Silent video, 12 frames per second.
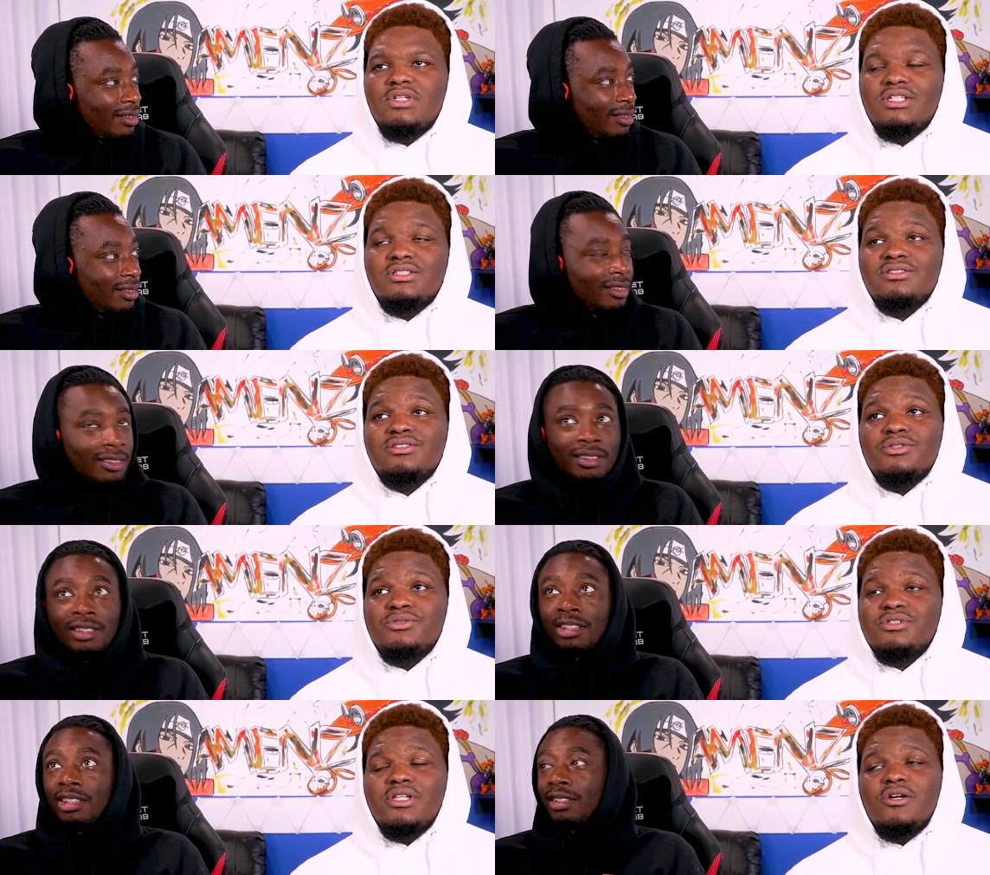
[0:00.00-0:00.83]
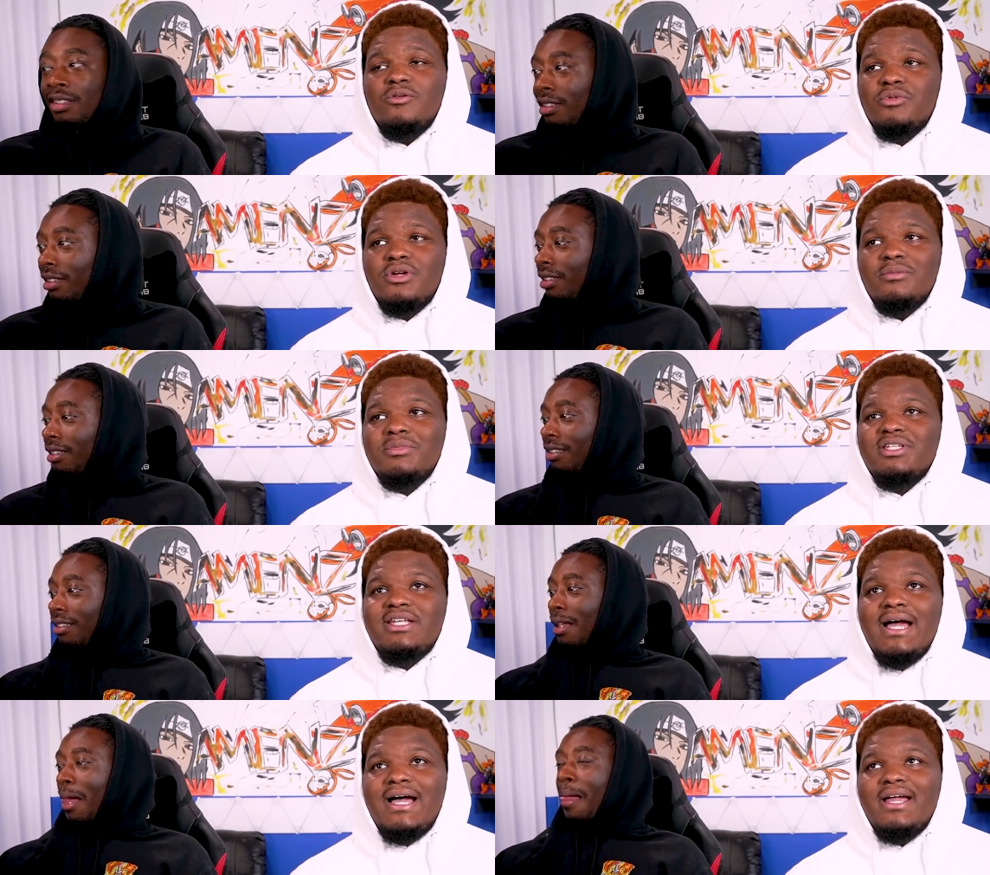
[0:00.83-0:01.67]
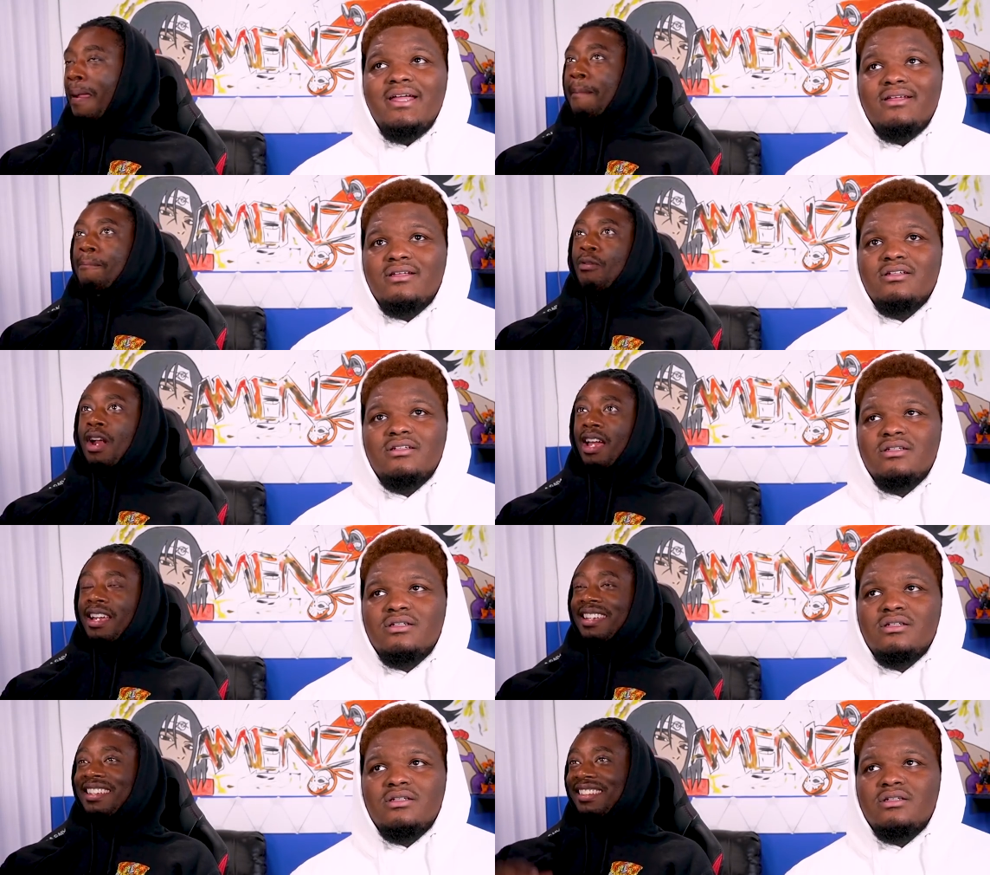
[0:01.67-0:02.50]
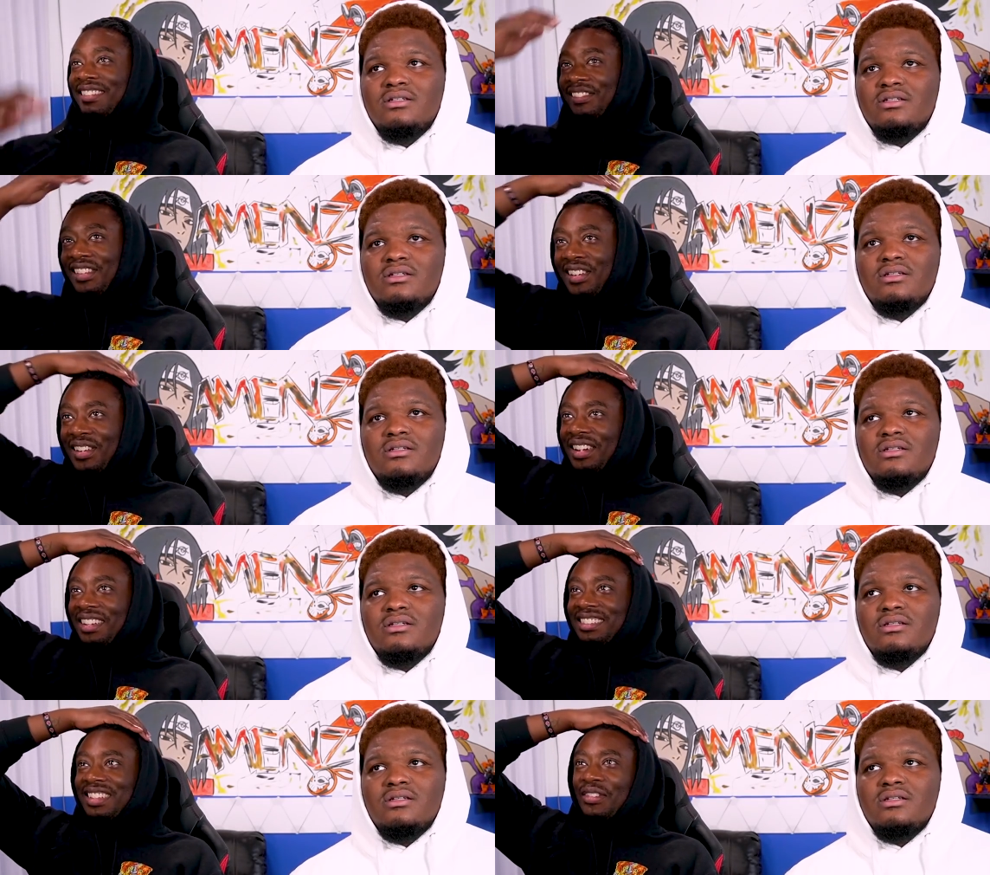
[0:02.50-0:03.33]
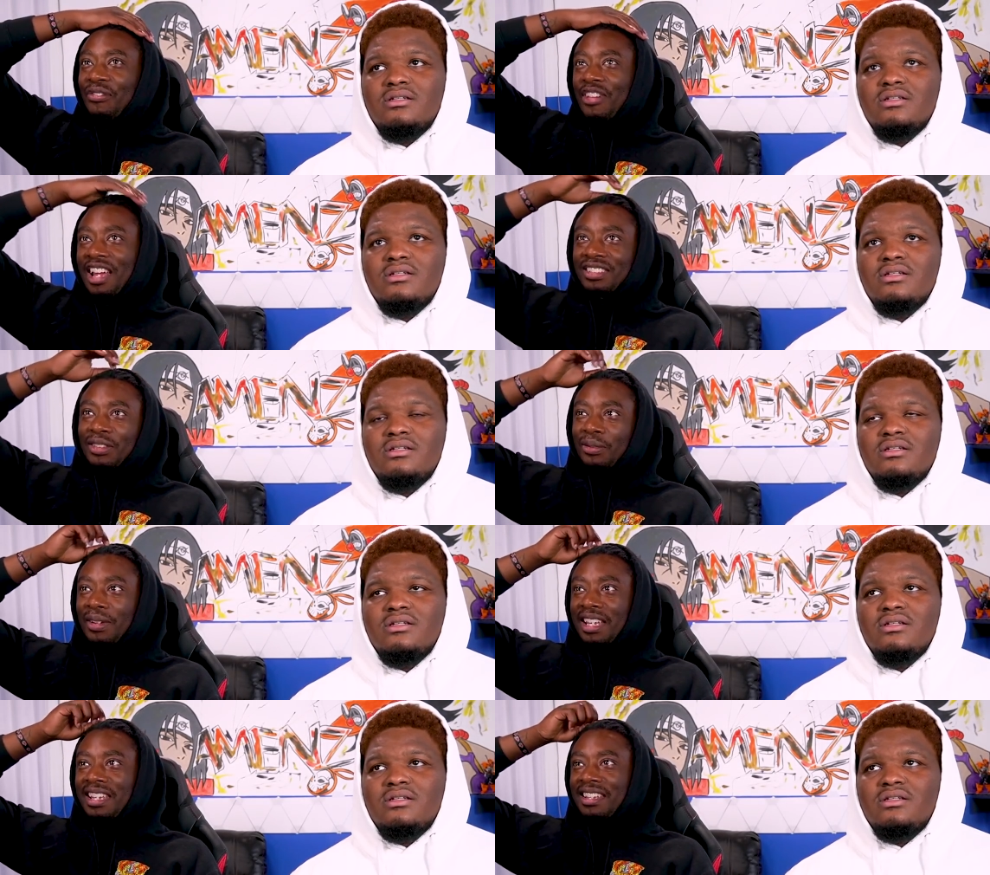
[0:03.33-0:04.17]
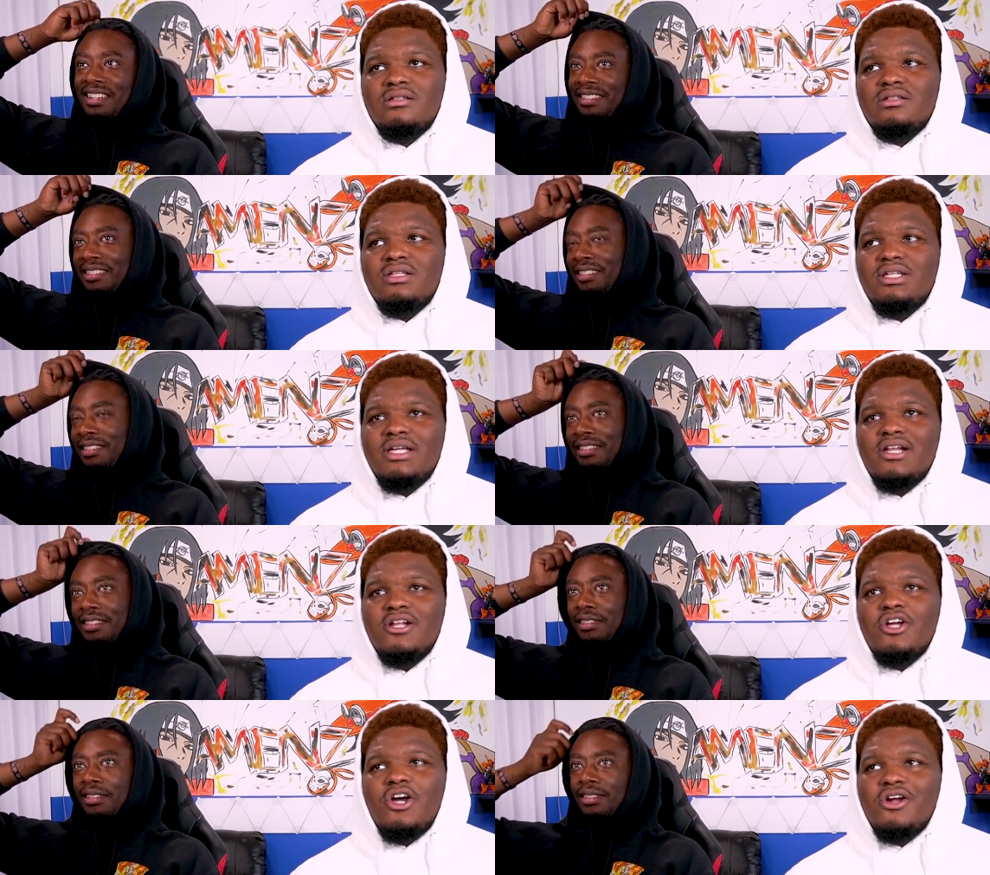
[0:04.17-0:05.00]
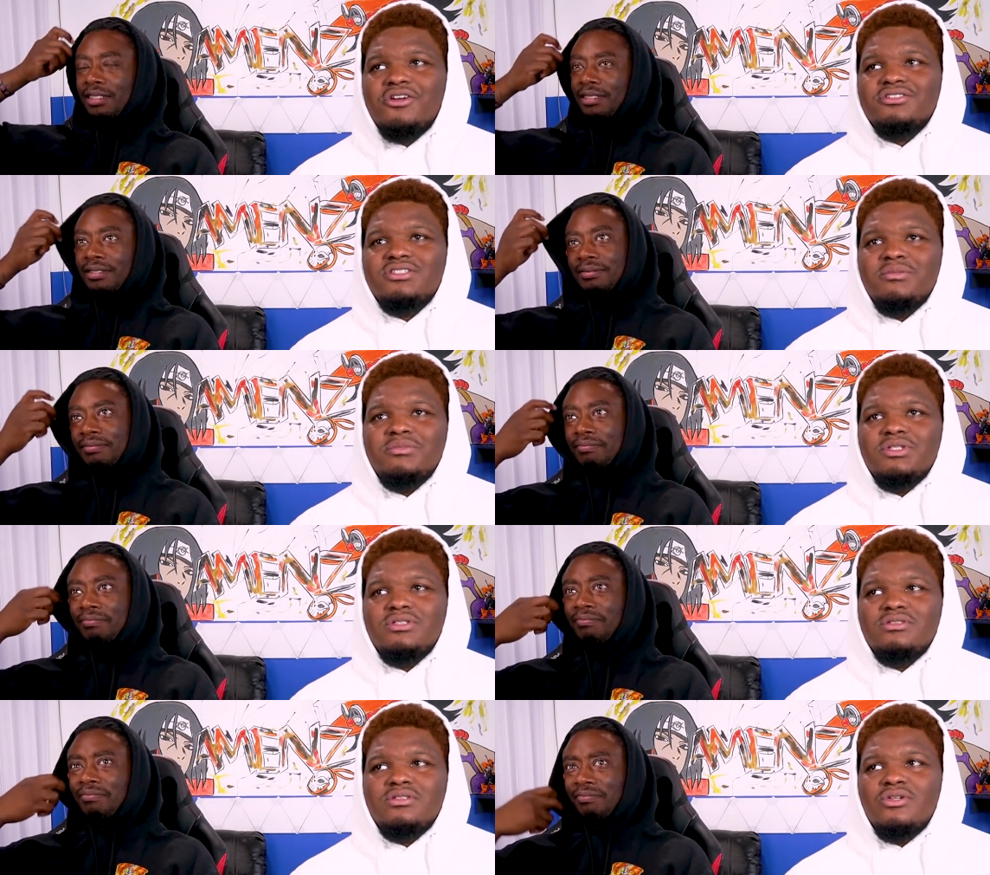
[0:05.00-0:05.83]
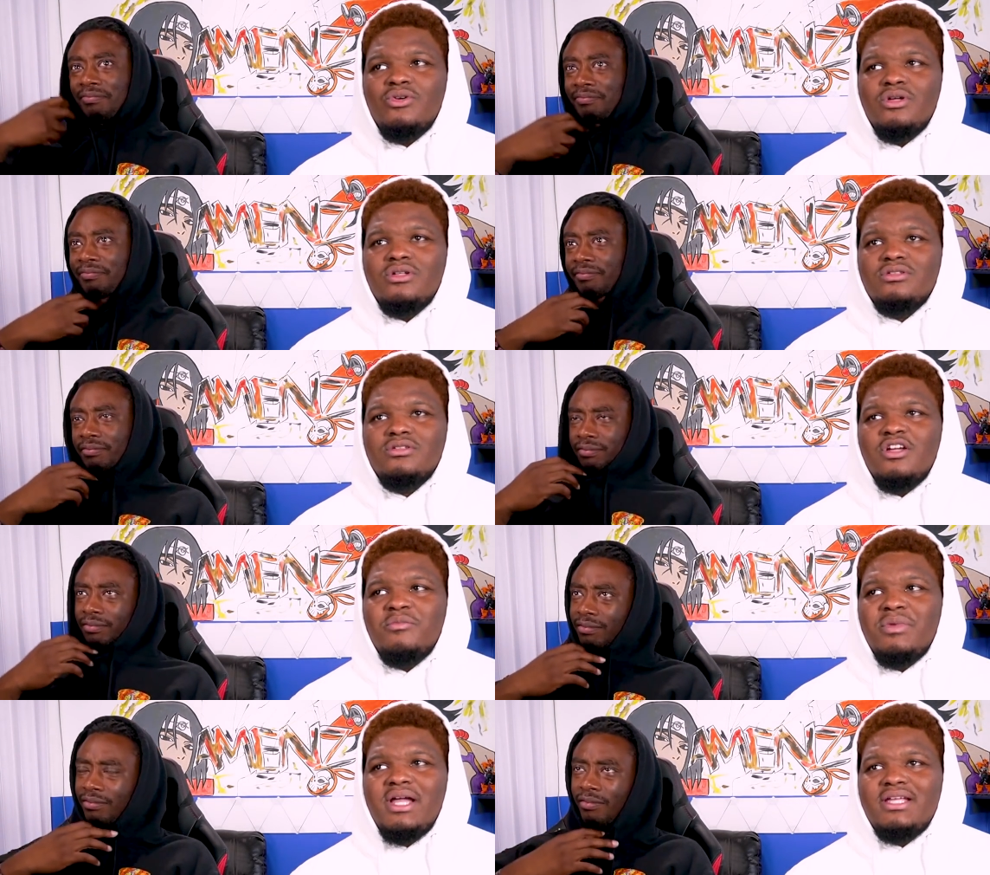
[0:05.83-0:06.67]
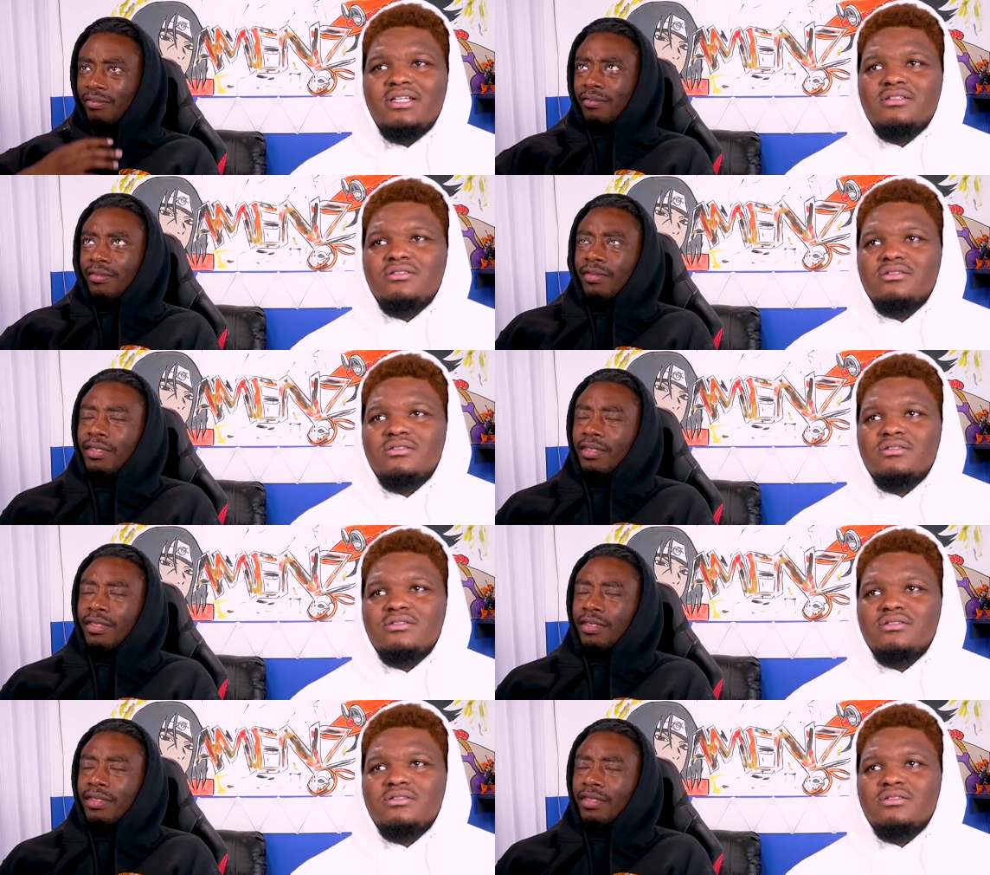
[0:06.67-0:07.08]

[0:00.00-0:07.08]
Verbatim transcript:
Speaker 1: This is too slow, bro. I'ma die. Right. Oh, is it a faster way? You got a cart or something? Or a, a bike?